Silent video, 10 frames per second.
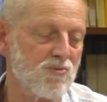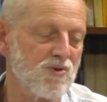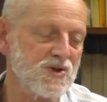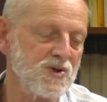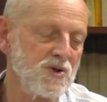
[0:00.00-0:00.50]

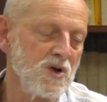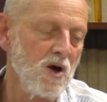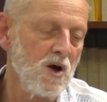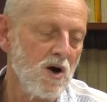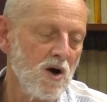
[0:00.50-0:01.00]
arisen
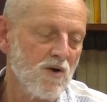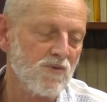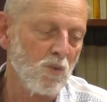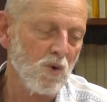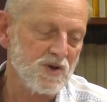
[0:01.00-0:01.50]

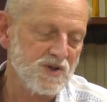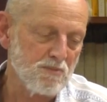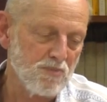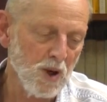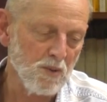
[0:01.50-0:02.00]
from what is
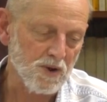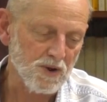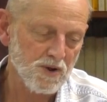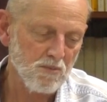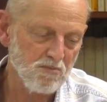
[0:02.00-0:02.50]

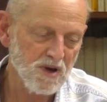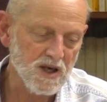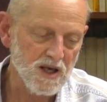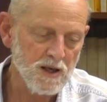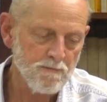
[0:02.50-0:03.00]
impermanent
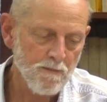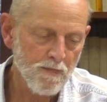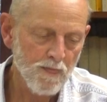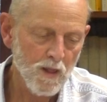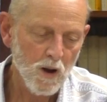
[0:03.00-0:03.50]
be
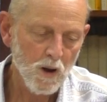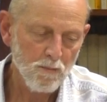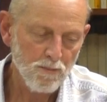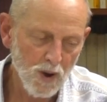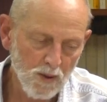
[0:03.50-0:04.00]

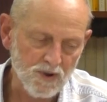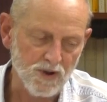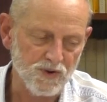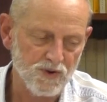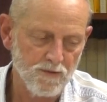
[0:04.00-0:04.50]

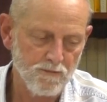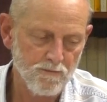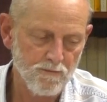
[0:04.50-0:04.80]
permanent?